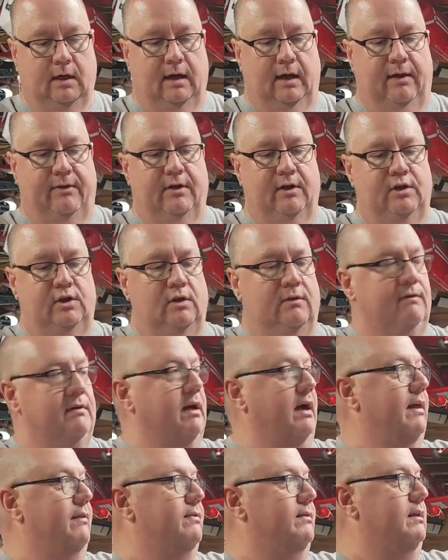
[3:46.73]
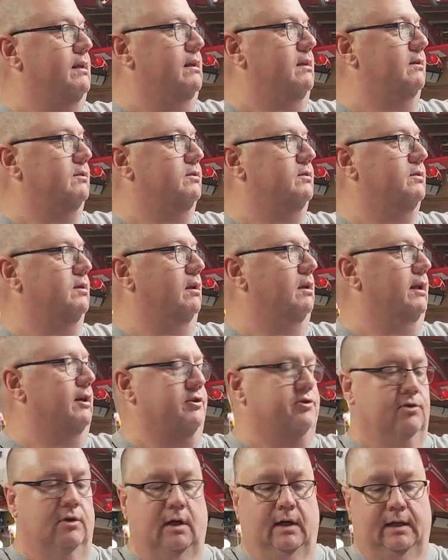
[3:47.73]
and then you've got these
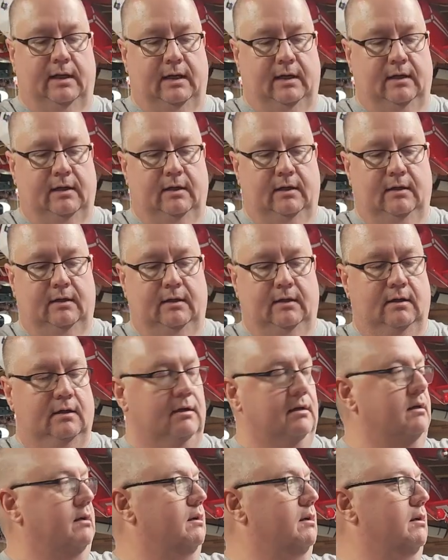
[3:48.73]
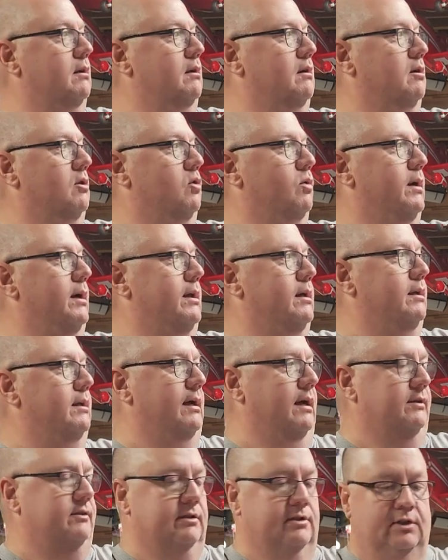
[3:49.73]
electronic quick
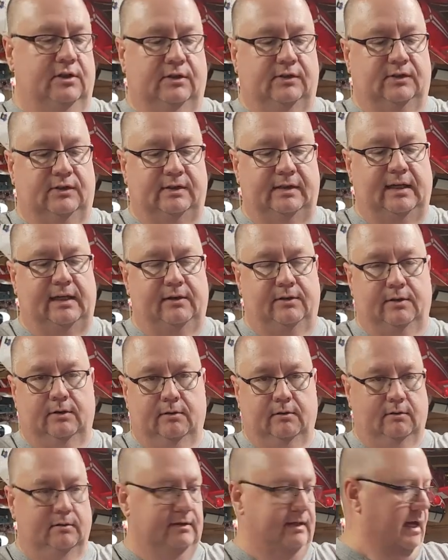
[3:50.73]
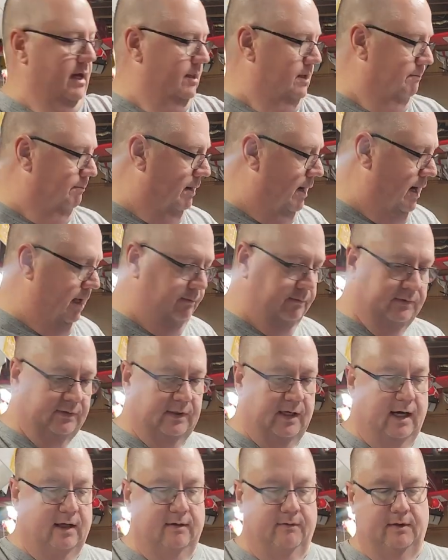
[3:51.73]
connects that just seat down the bottom
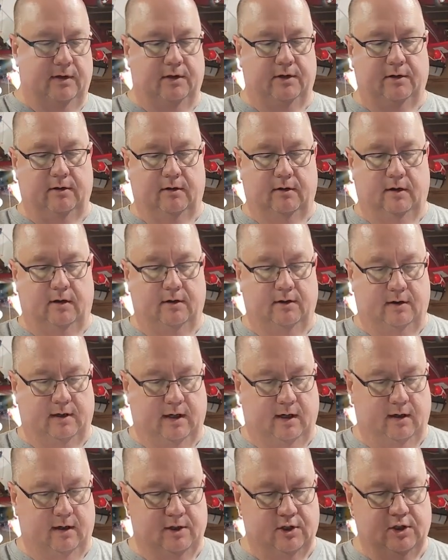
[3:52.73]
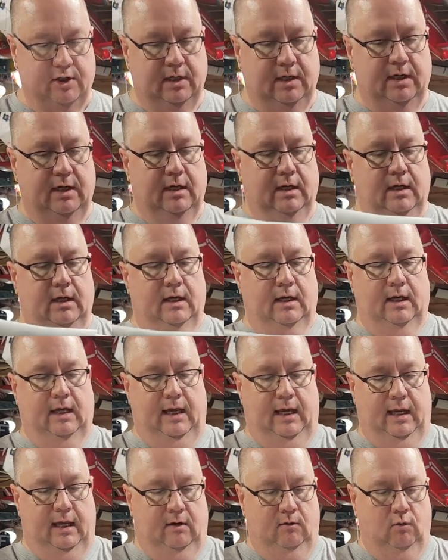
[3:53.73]
side of the under, undercarriage.
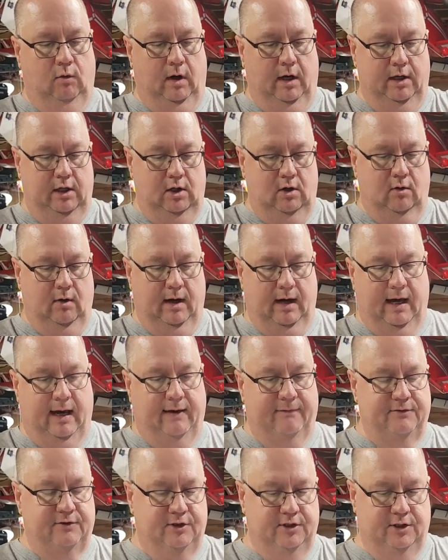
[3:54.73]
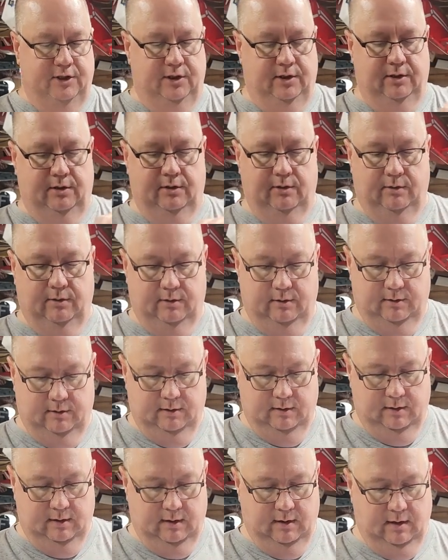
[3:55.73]
And what you have to do,
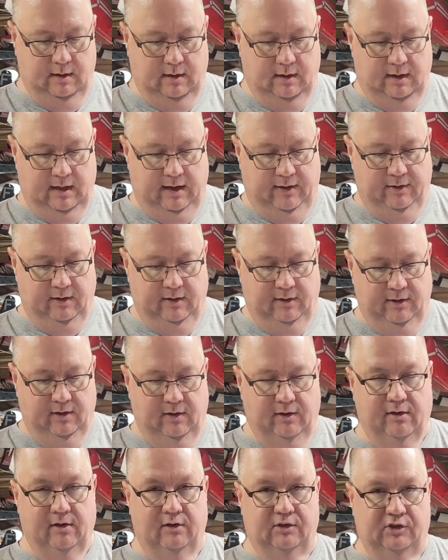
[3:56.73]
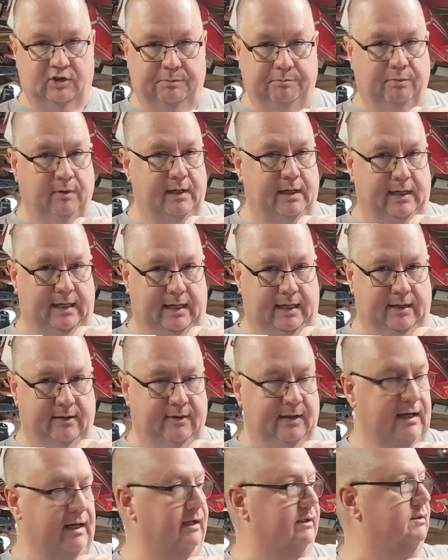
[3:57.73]
and they're, they're, they're springy,
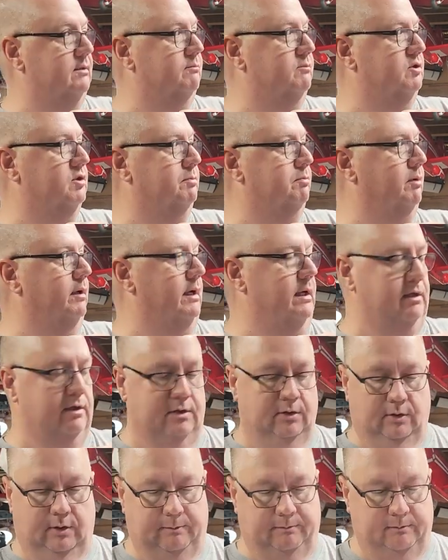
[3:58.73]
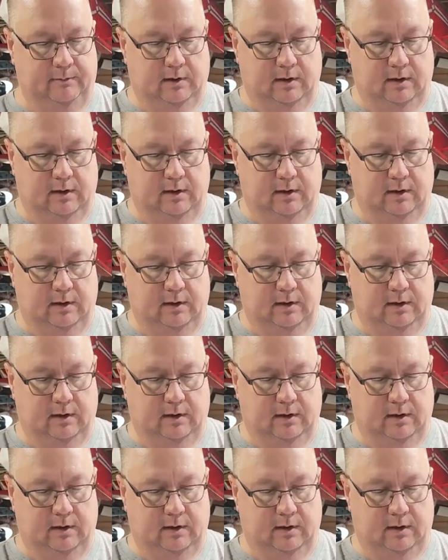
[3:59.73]
they got some spring to them.